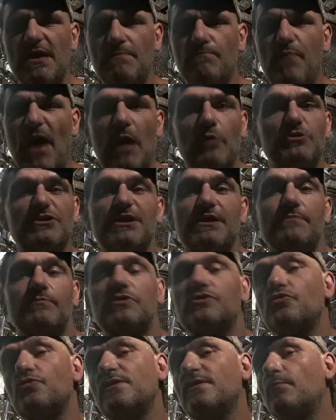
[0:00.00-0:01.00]
bouncing
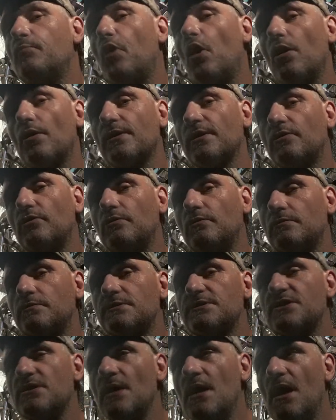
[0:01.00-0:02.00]
between the
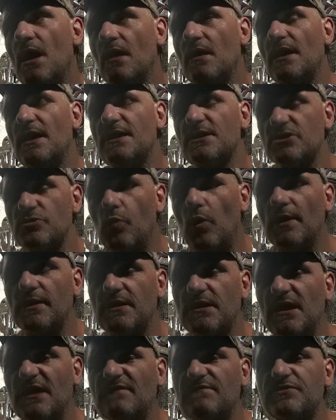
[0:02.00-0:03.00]
particles is
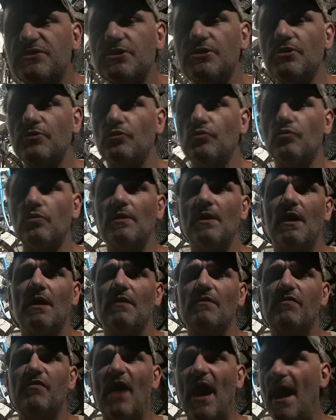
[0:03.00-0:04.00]
what gives you
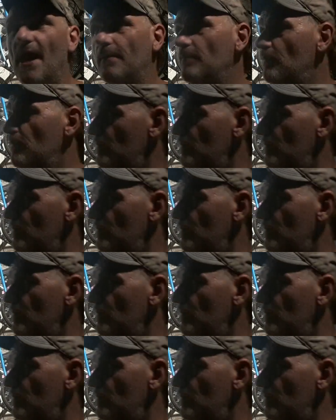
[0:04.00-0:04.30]
that